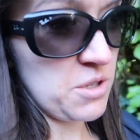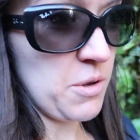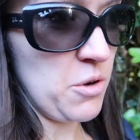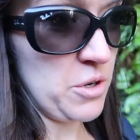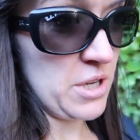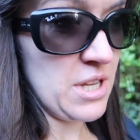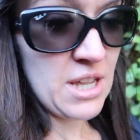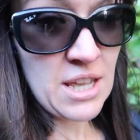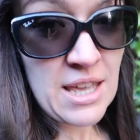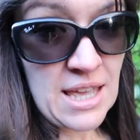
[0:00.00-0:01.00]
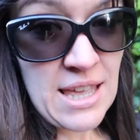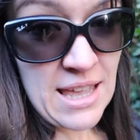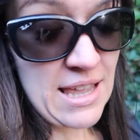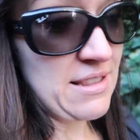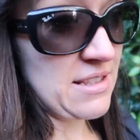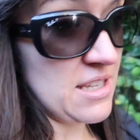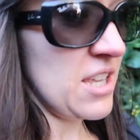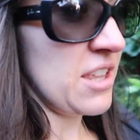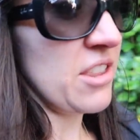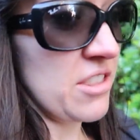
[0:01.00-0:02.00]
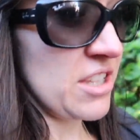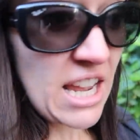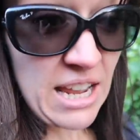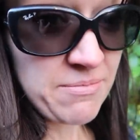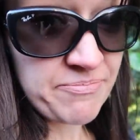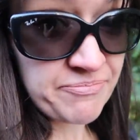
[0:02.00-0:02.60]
going on in the day.